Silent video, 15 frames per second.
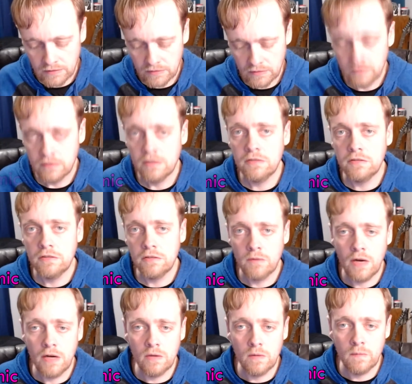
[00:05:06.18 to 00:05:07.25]
This is
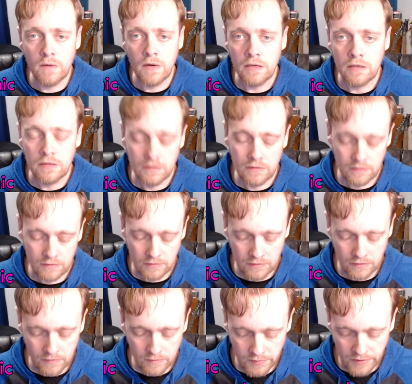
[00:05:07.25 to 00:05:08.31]
Rando Mike,
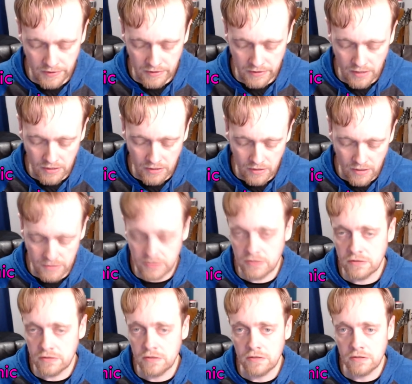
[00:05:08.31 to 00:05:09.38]
but it got launched
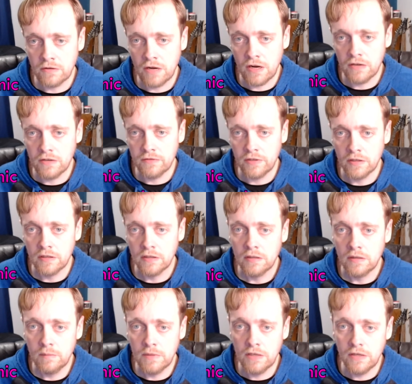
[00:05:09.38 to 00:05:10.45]
into the stratosphere
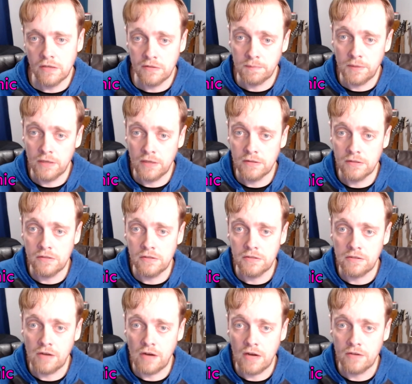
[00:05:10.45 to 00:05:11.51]
because it's plugged into the
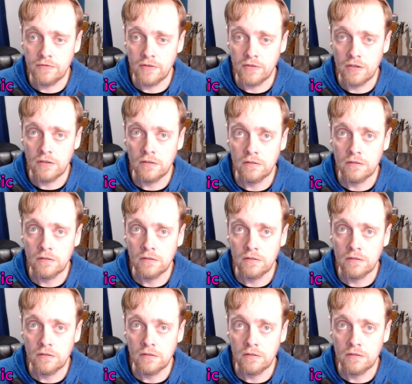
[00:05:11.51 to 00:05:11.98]
stratosphere.